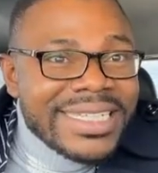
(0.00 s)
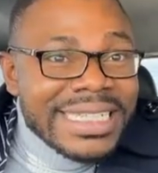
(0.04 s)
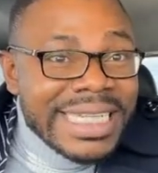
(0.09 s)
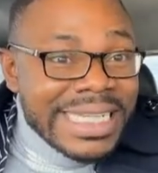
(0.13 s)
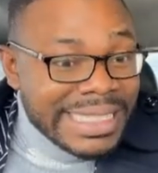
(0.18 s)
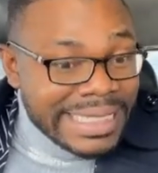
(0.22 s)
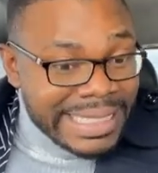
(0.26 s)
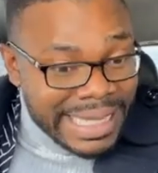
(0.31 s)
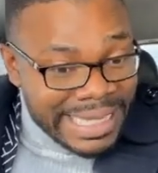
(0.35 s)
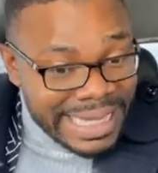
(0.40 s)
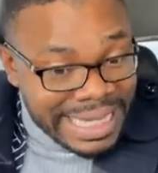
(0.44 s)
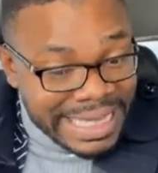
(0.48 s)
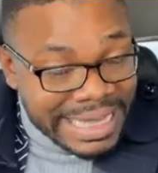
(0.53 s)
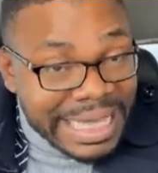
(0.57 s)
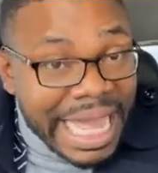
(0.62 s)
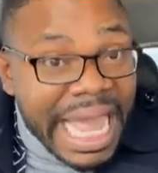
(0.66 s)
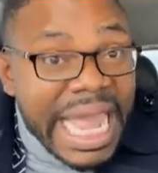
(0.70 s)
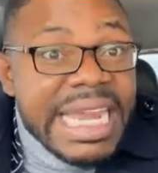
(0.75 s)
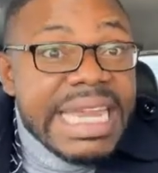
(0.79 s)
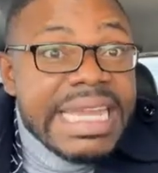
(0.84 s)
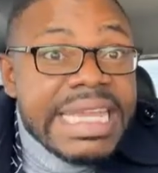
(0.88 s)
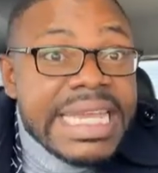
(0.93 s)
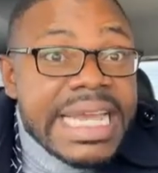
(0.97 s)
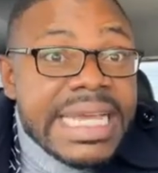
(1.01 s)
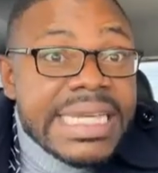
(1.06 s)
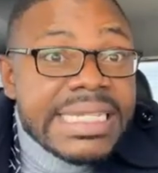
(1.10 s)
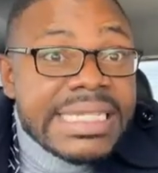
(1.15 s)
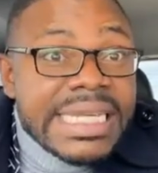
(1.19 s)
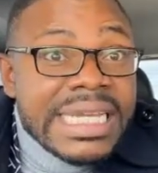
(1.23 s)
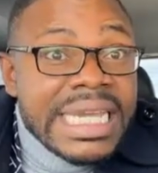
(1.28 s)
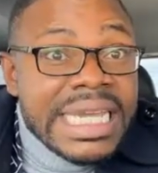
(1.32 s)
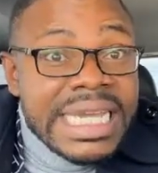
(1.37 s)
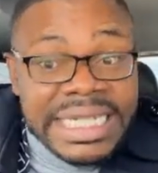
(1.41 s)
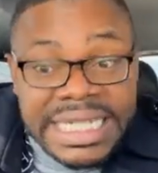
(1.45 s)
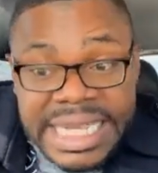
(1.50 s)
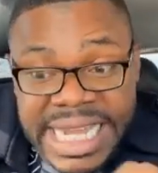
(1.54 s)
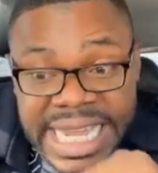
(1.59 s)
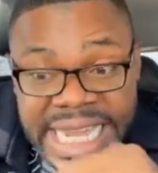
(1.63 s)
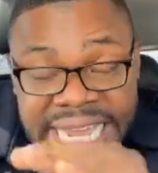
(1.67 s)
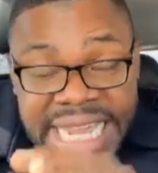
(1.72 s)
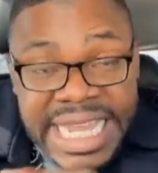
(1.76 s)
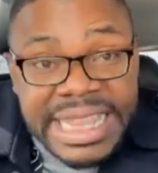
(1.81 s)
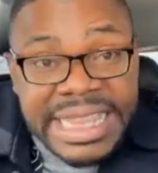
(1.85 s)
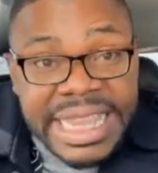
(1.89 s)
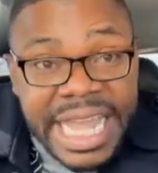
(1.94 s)
They said in 10 years,
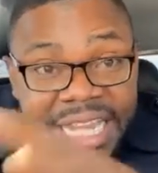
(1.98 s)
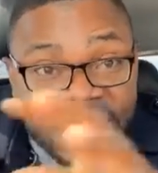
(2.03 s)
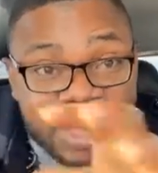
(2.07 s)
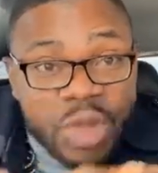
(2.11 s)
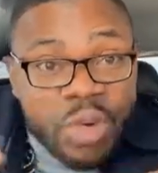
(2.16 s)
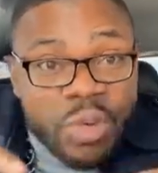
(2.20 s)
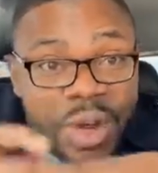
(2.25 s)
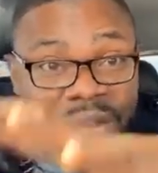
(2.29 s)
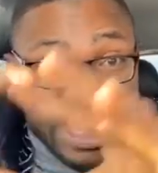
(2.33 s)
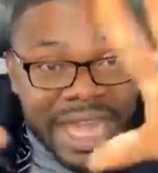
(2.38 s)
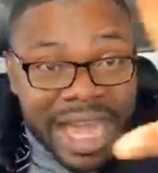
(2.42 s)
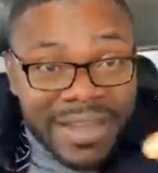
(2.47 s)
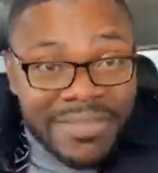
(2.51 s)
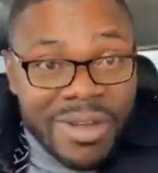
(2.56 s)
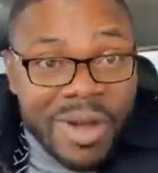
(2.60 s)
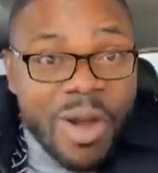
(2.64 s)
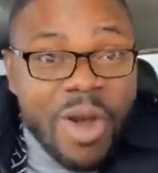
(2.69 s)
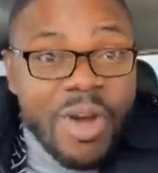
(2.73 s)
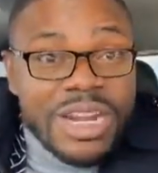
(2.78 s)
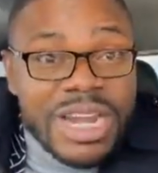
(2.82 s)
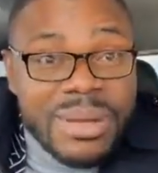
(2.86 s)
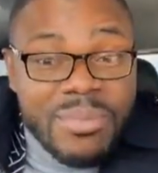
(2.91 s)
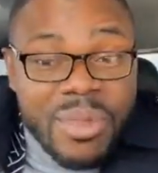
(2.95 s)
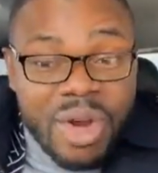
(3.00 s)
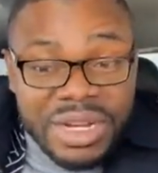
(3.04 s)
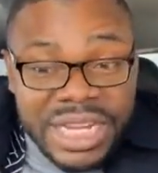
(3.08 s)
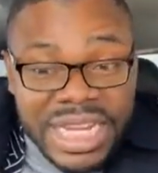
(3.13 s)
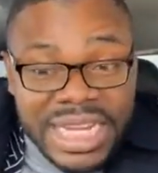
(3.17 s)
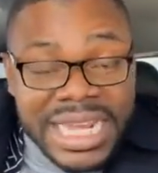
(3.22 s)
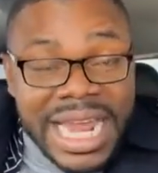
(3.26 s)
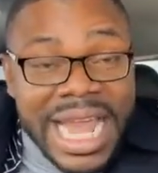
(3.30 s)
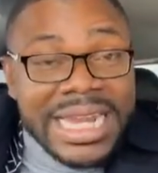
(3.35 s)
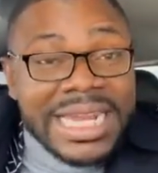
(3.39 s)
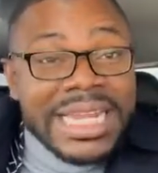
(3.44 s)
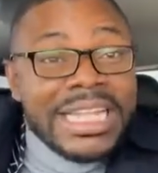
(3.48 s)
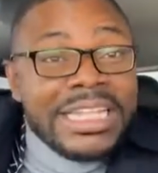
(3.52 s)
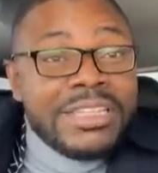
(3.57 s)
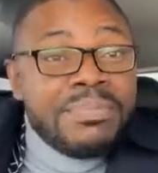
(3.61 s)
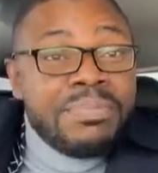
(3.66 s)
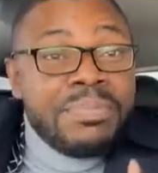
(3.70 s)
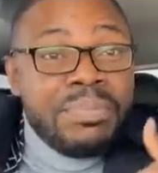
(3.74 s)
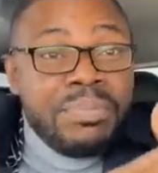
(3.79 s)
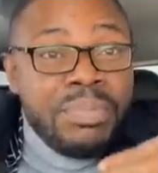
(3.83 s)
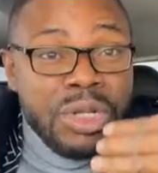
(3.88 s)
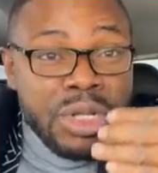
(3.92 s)
they intend to recover all the money that
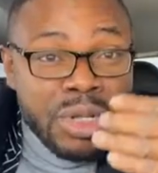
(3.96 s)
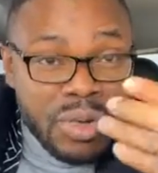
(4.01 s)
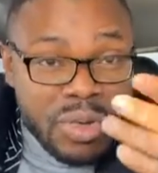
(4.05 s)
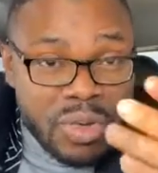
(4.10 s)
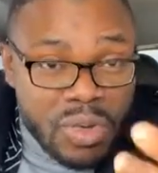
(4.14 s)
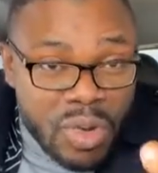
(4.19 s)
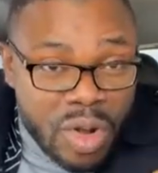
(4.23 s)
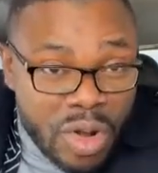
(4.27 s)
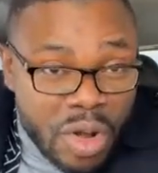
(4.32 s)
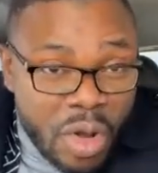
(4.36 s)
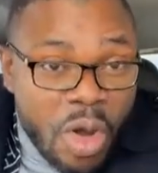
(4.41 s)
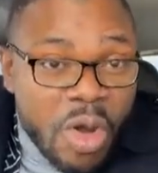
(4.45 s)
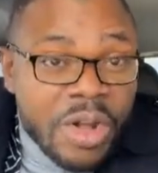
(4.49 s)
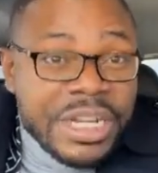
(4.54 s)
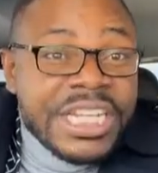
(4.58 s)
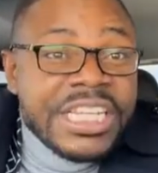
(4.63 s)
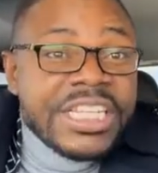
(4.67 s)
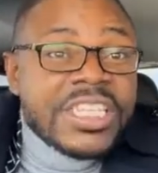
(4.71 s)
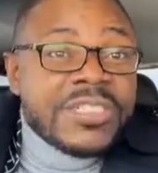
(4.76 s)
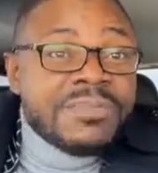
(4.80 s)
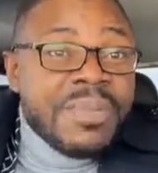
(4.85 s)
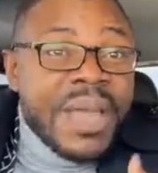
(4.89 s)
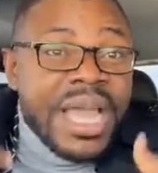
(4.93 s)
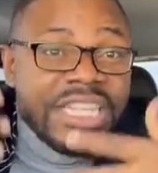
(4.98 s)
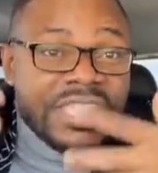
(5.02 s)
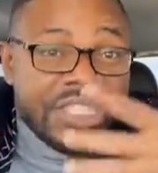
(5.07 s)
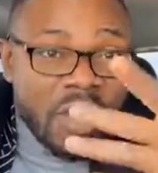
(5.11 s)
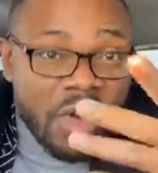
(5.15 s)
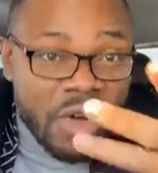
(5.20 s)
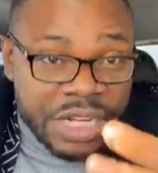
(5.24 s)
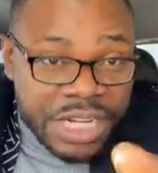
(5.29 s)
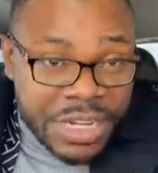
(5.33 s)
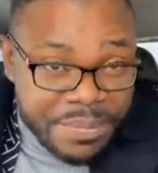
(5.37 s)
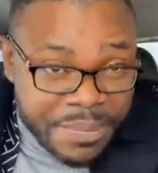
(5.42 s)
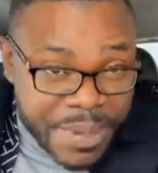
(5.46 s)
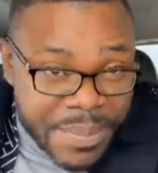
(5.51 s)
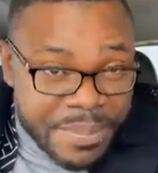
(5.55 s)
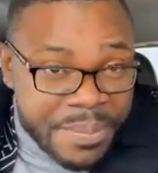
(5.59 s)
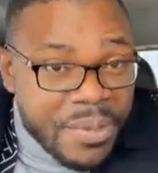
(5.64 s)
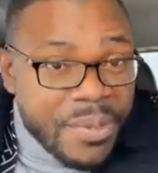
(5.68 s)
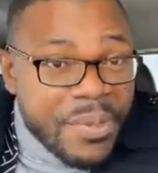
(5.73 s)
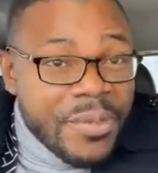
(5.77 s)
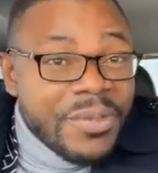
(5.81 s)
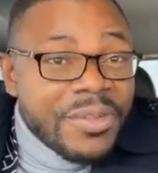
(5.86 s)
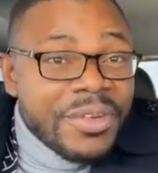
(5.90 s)
they blew or they spent on the
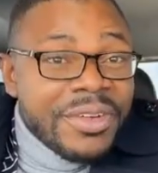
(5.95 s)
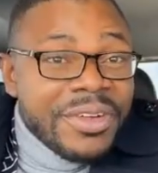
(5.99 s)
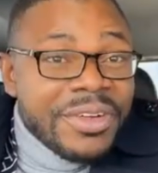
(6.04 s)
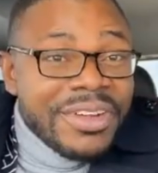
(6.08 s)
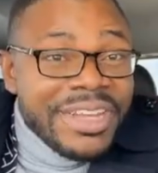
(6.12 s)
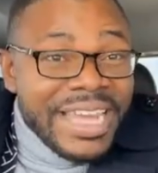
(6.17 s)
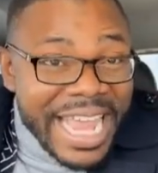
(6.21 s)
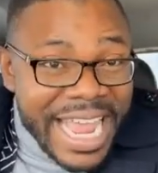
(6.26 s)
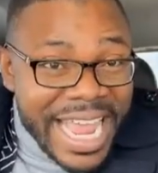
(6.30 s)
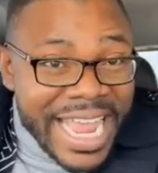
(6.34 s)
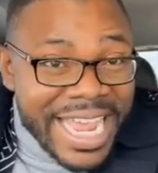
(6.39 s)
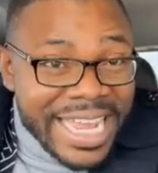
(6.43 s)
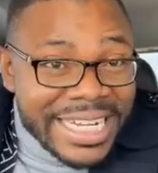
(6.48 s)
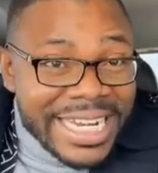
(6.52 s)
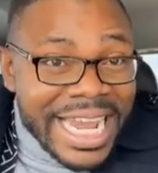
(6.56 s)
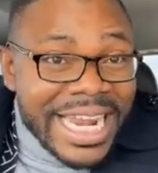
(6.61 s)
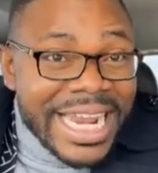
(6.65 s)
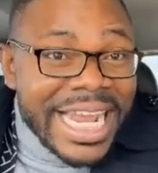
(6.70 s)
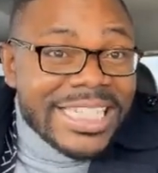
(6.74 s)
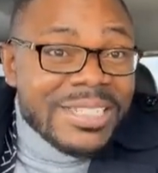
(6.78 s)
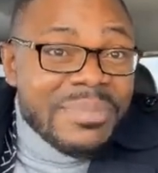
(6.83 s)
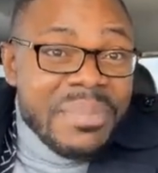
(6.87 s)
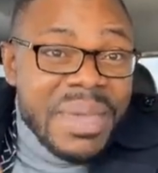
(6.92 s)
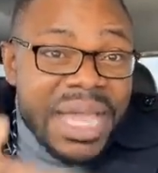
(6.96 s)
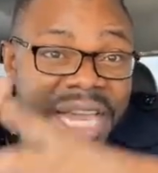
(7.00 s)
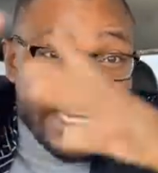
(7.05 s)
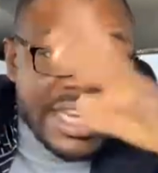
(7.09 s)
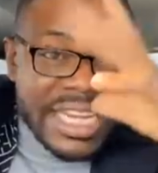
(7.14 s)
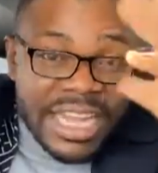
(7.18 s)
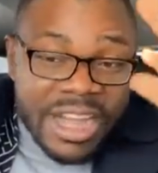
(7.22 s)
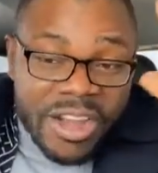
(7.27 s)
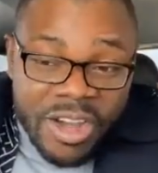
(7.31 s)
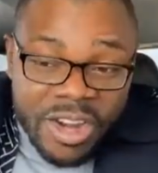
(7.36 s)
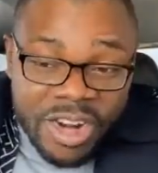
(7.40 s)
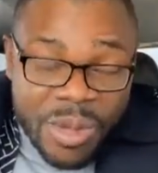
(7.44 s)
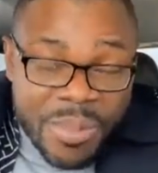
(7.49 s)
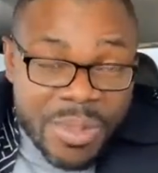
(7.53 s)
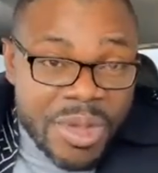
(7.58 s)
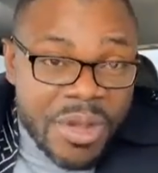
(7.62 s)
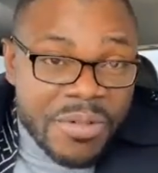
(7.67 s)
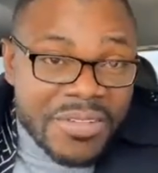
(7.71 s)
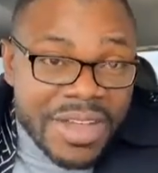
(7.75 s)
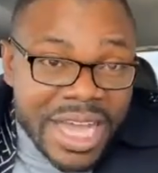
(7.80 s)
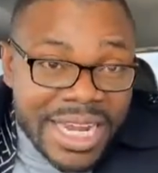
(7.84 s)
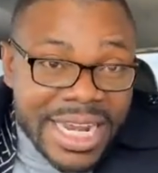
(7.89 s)
people eh, that has made the
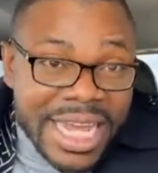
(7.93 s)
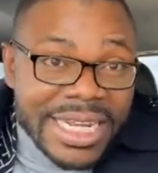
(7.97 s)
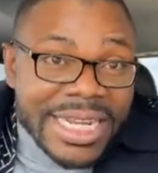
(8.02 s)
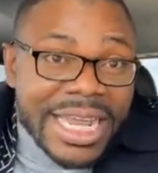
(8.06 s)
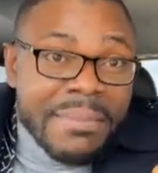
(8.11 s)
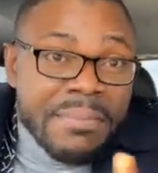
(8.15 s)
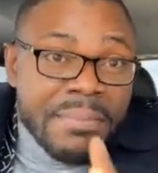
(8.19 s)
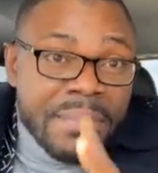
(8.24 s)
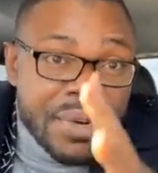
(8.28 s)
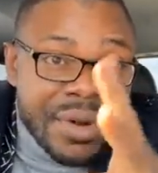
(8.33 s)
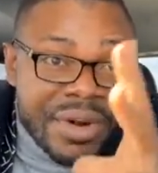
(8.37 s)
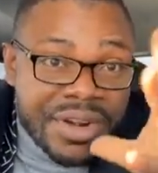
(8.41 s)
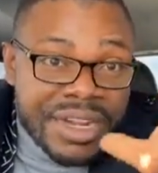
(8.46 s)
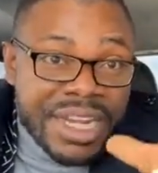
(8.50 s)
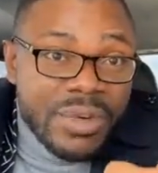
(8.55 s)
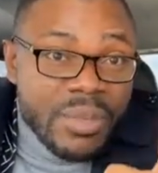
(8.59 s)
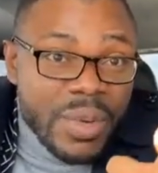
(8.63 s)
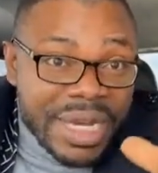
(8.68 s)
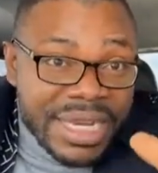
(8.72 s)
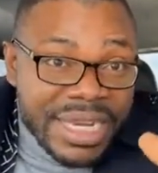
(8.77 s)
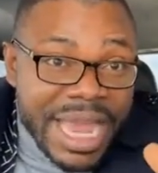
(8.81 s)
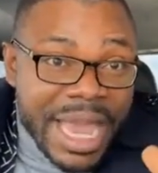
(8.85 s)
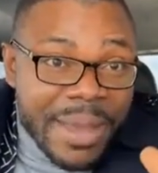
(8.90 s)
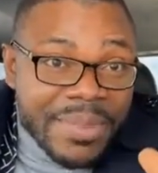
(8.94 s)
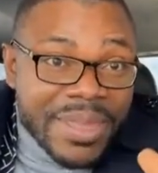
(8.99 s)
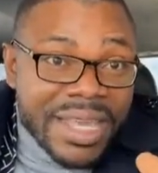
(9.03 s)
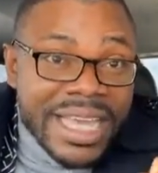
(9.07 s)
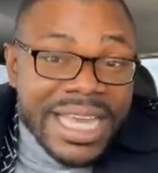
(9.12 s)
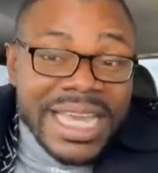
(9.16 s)
economy of Canada burdened with debt.